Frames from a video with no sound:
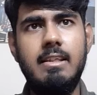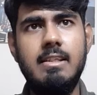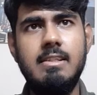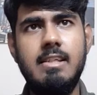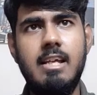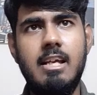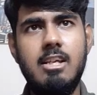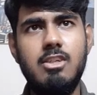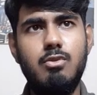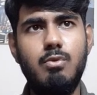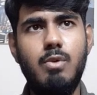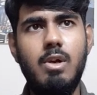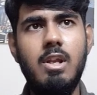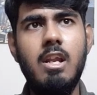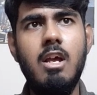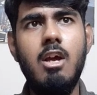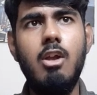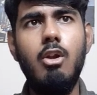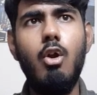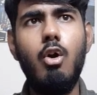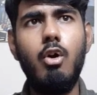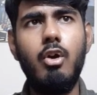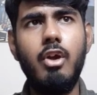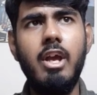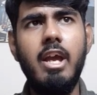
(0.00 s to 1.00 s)
this as well.
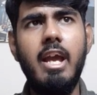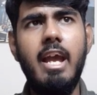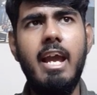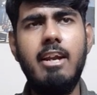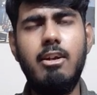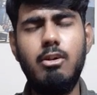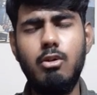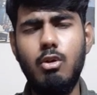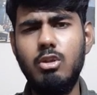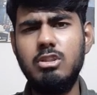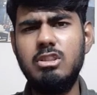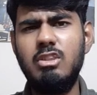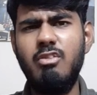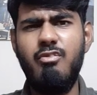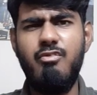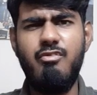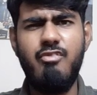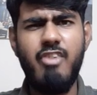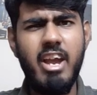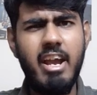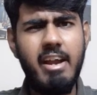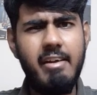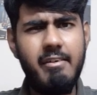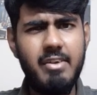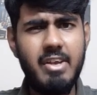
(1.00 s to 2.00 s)
Look, it looks
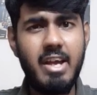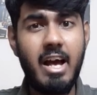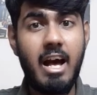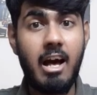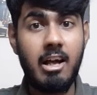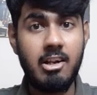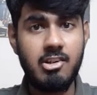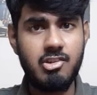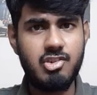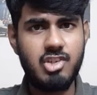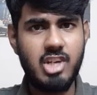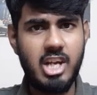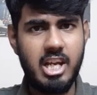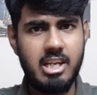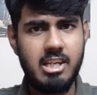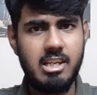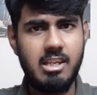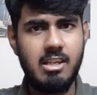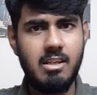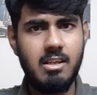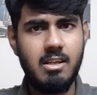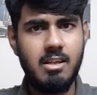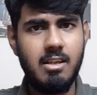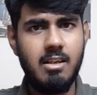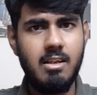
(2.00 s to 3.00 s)
very
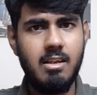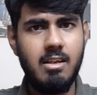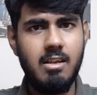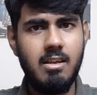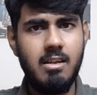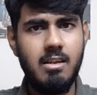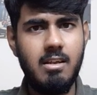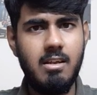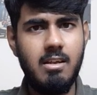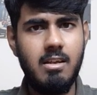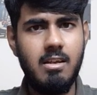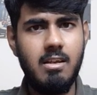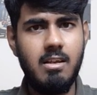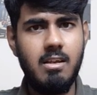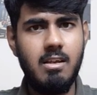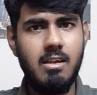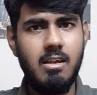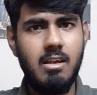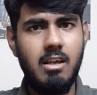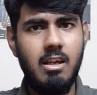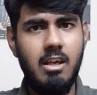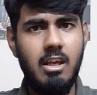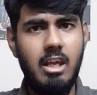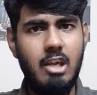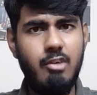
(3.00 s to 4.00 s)
untidy.
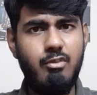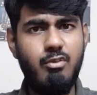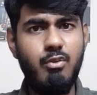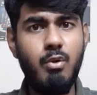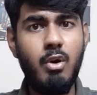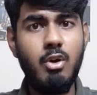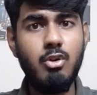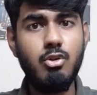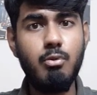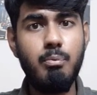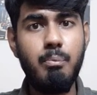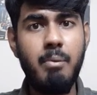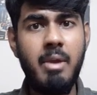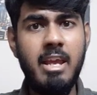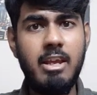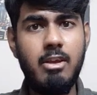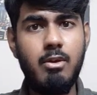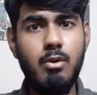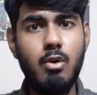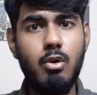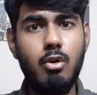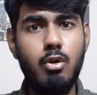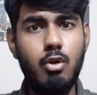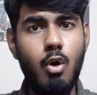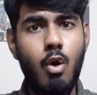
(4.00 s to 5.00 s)
If you want to make
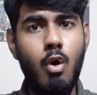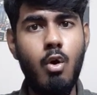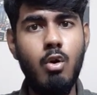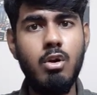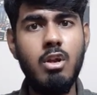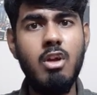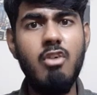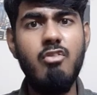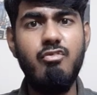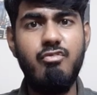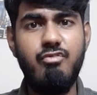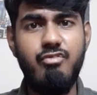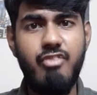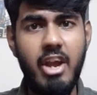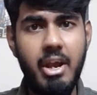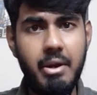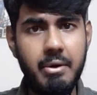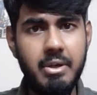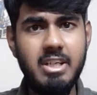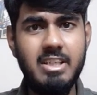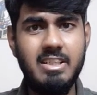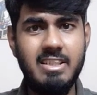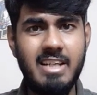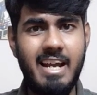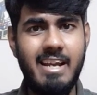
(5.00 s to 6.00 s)
your code
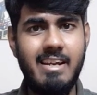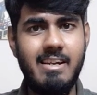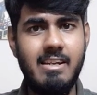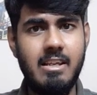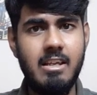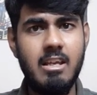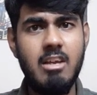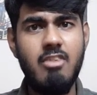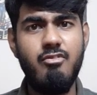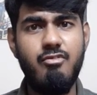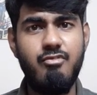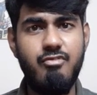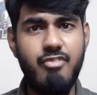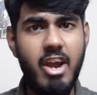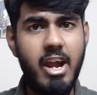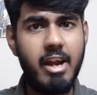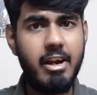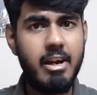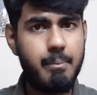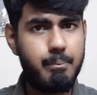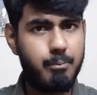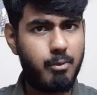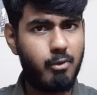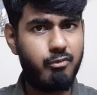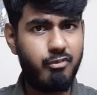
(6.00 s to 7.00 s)
very tidy,
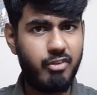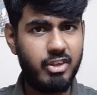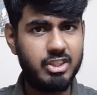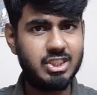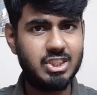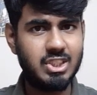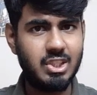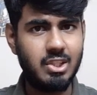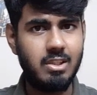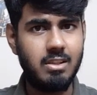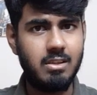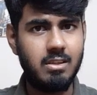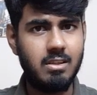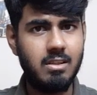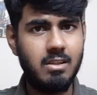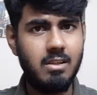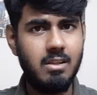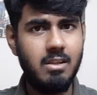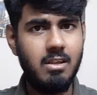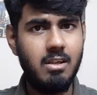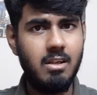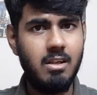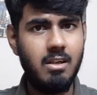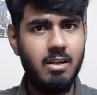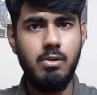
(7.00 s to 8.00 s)
very professional,
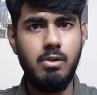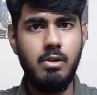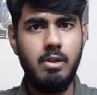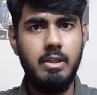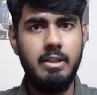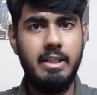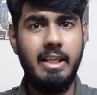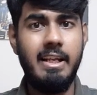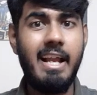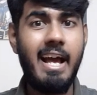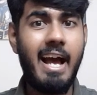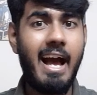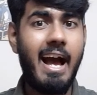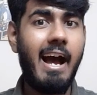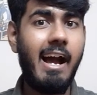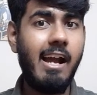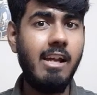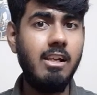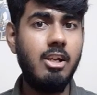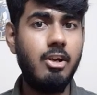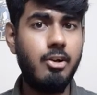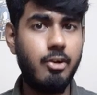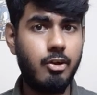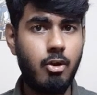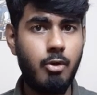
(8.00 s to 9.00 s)
then I
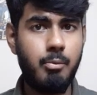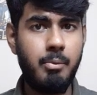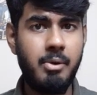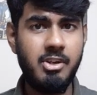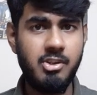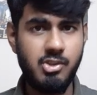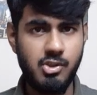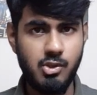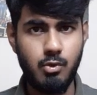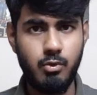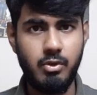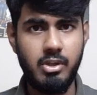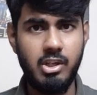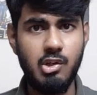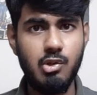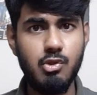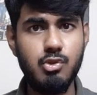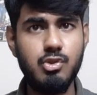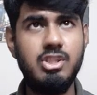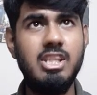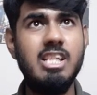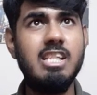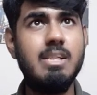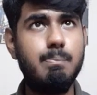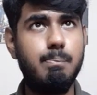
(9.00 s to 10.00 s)
highly recommend you use
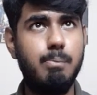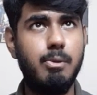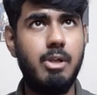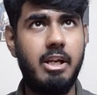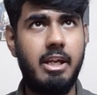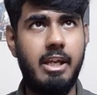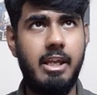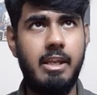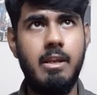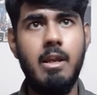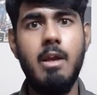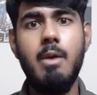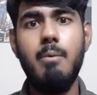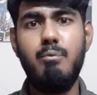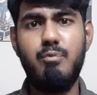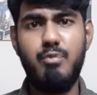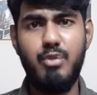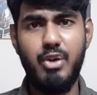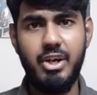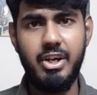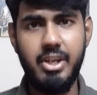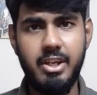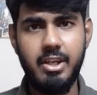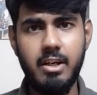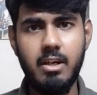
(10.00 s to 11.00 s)
this plugin,
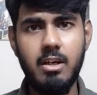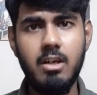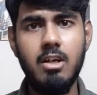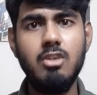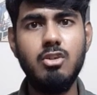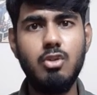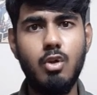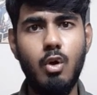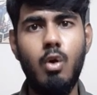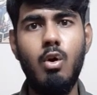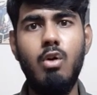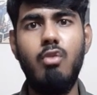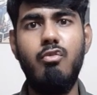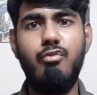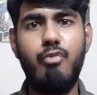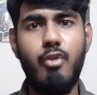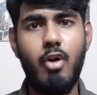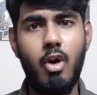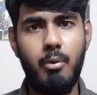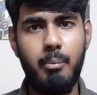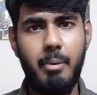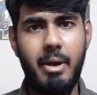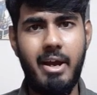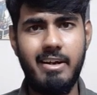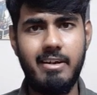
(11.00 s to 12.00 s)
Prettier Code
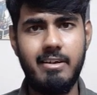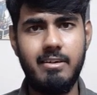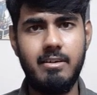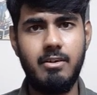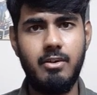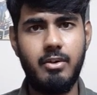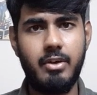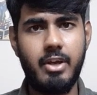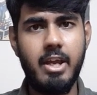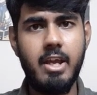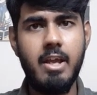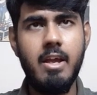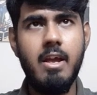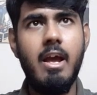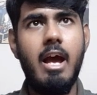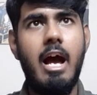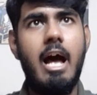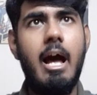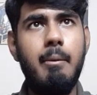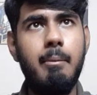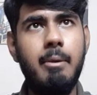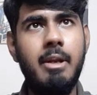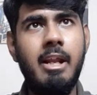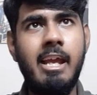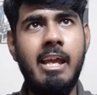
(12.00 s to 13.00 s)
Formatter. Okay,
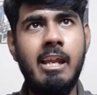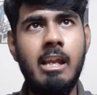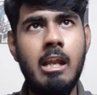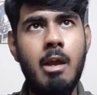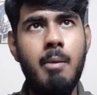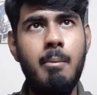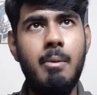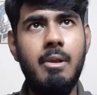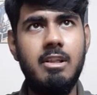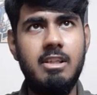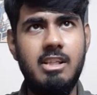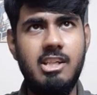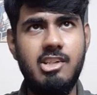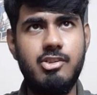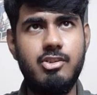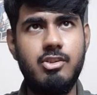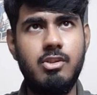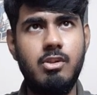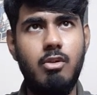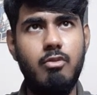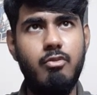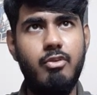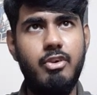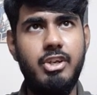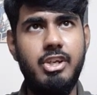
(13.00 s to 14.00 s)
I'm gonna enable this
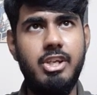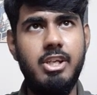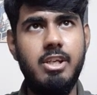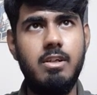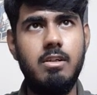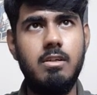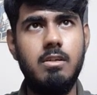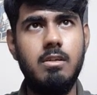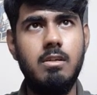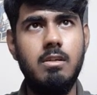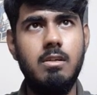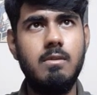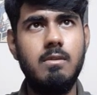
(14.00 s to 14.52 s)
over here